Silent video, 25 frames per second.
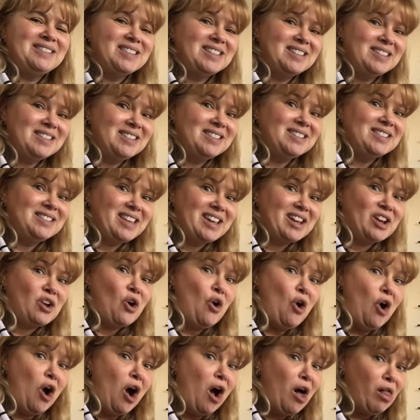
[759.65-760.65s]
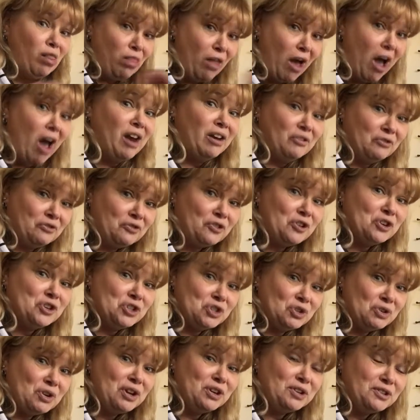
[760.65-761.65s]
This is like a lot of
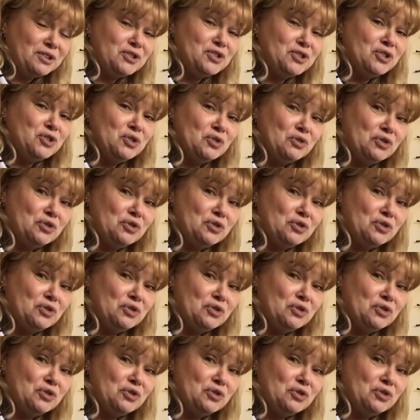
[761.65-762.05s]
first graders